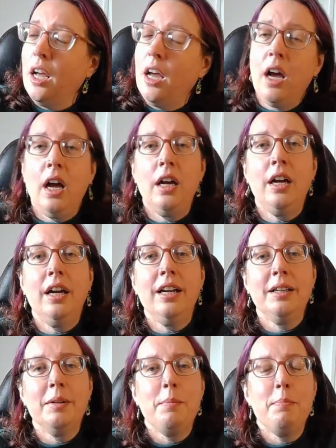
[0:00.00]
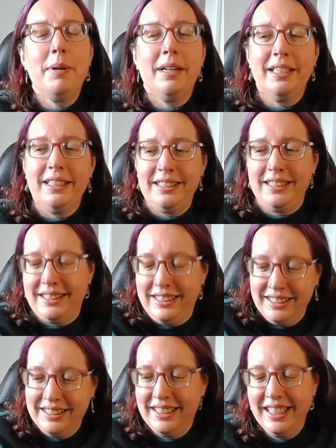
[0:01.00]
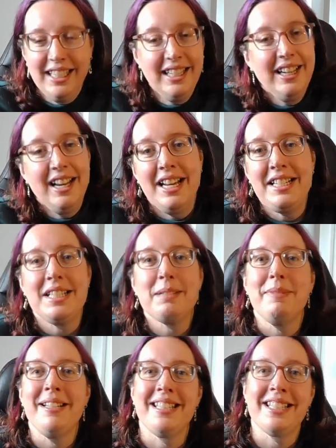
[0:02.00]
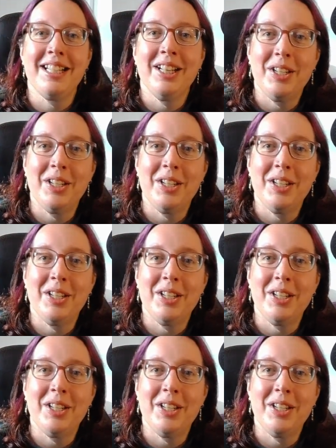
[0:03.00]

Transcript: But it just means there's a lot